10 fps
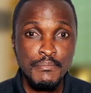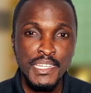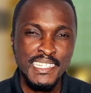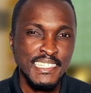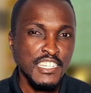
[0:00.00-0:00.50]

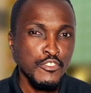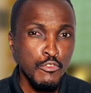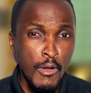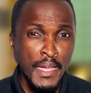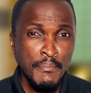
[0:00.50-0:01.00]
please
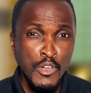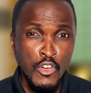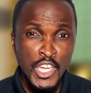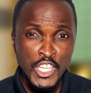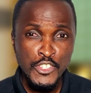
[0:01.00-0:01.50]
describe
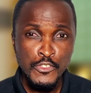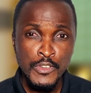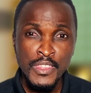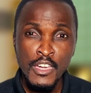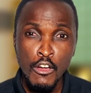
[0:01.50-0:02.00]
your issue
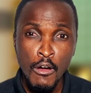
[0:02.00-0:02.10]
in the